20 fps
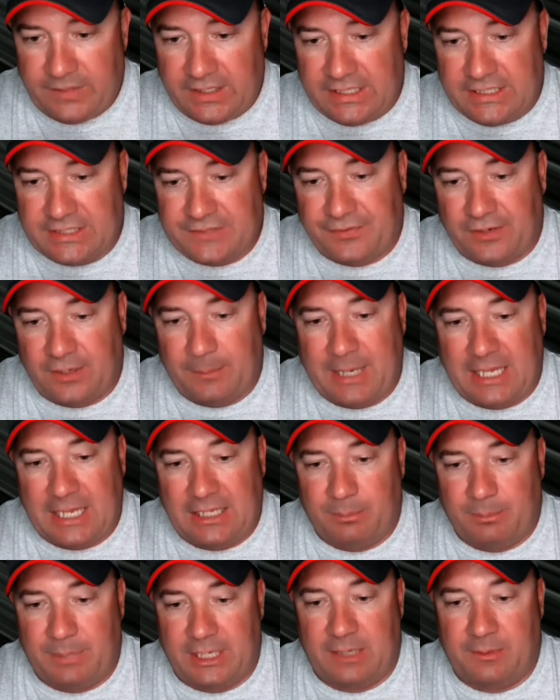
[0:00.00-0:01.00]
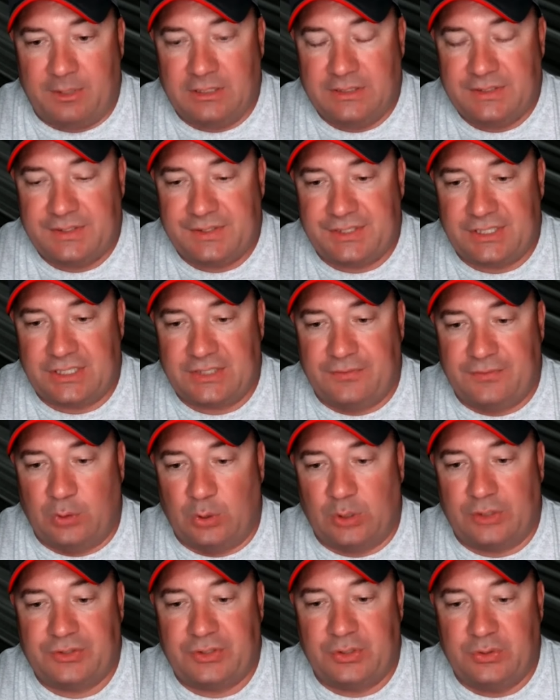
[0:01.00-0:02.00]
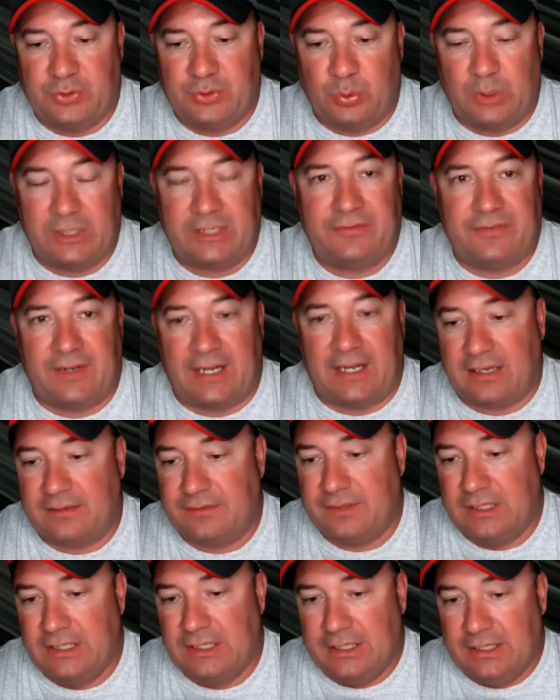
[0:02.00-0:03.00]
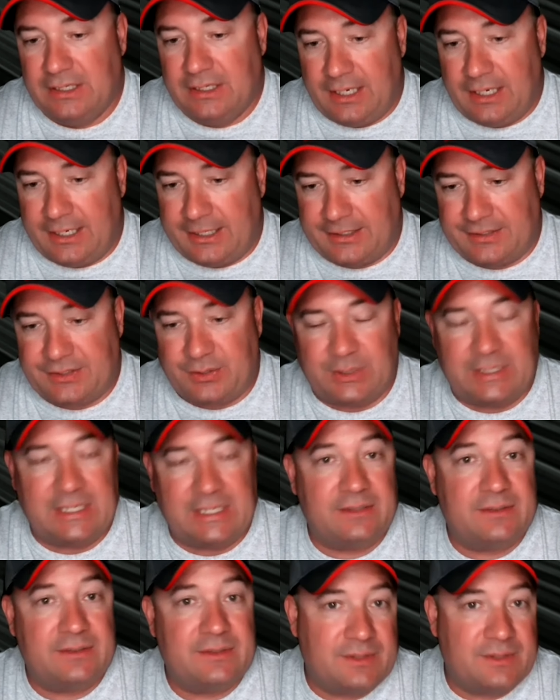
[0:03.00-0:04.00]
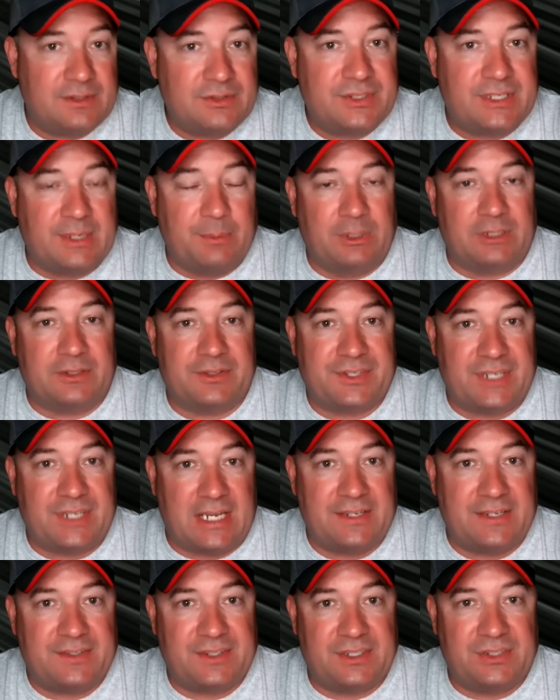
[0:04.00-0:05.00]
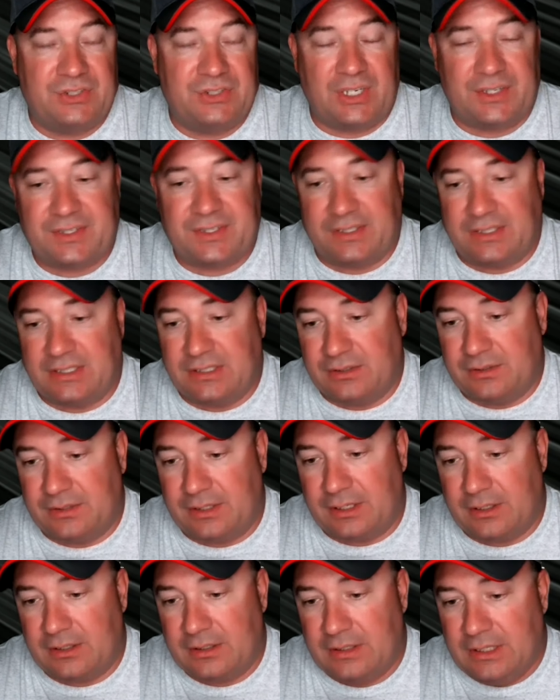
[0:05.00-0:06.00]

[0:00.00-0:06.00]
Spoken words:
He's from Alabama, 6'4", 225. So again, similar size to Justin Hill there.